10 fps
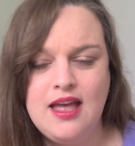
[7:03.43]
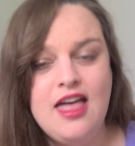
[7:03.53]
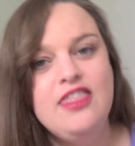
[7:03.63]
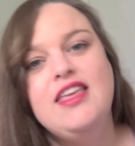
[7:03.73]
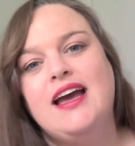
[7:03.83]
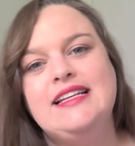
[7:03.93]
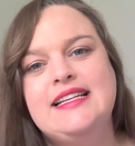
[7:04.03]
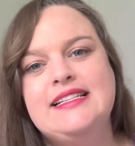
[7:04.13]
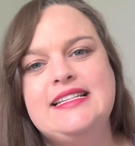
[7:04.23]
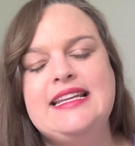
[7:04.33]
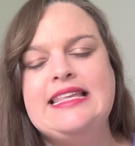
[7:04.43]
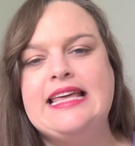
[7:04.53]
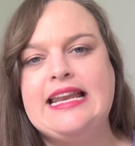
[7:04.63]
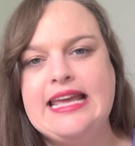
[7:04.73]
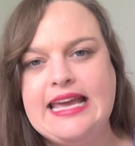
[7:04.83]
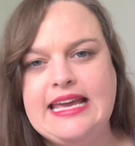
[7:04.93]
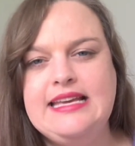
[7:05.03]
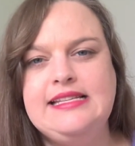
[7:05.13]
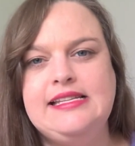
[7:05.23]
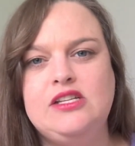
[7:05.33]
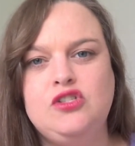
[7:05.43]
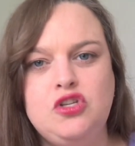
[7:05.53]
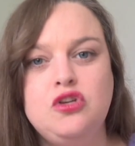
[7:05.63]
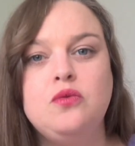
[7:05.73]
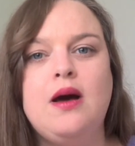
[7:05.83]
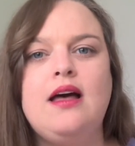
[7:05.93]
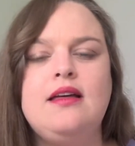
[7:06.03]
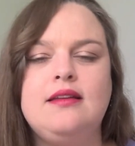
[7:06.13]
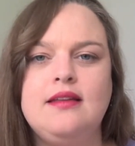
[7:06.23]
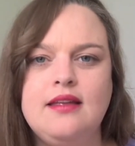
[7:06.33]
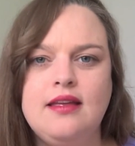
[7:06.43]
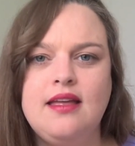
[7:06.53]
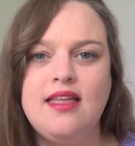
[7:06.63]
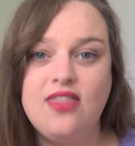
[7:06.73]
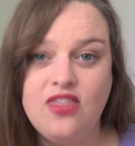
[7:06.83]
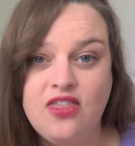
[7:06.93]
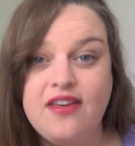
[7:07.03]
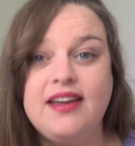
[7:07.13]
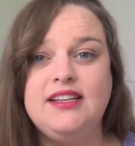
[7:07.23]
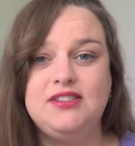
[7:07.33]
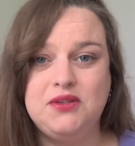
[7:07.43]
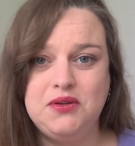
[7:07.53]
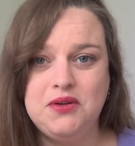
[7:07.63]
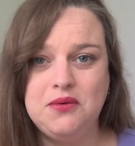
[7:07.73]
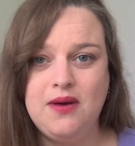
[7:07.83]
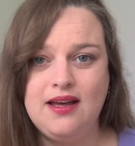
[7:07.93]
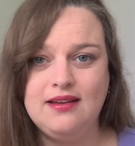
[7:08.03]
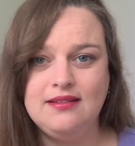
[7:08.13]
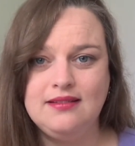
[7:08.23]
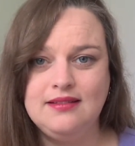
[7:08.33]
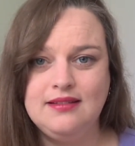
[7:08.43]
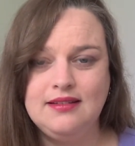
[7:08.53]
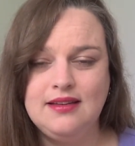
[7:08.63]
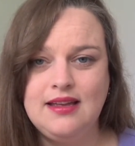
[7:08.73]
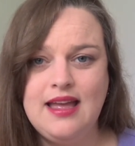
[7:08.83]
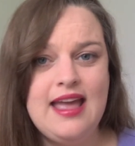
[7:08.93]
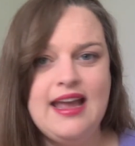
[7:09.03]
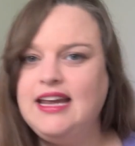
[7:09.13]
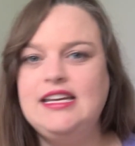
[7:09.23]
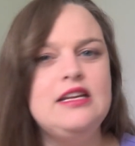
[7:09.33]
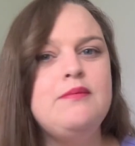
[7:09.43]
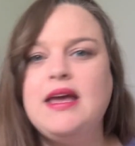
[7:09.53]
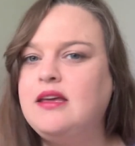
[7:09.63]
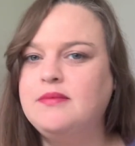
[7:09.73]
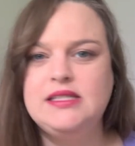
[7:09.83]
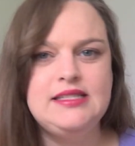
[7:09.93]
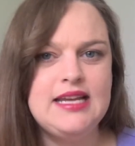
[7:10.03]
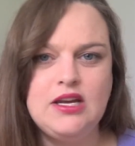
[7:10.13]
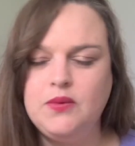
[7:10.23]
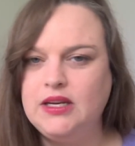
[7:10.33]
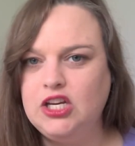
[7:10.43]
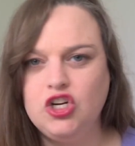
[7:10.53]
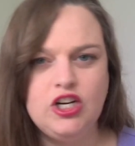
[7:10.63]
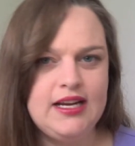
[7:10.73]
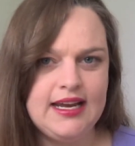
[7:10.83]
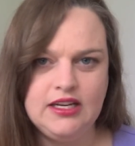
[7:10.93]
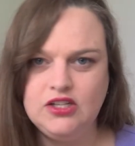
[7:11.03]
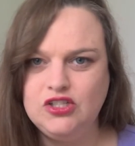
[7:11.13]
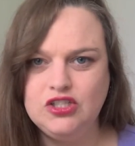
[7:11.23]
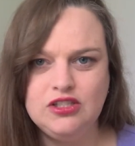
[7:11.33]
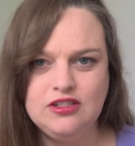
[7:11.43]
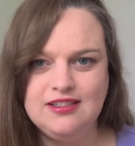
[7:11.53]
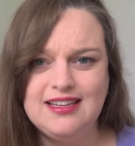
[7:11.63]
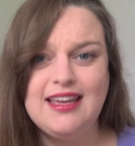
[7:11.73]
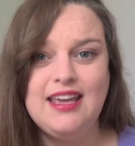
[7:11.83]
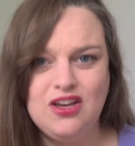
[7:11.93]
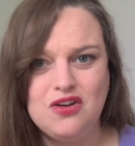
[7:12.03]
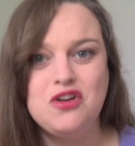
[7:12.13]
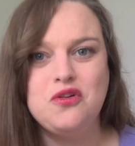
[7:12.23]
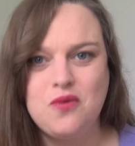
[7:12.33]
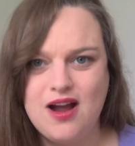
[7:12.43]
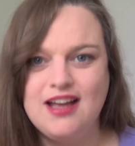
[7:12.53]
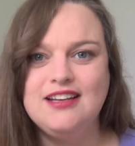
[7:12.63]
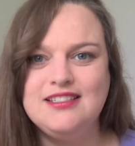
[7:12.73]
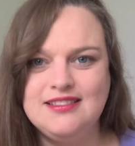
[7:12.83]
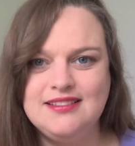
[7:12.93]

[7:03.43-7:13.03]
The identity that he says you are, that is who you are. He didn't make a mistake when he created you. He got it right.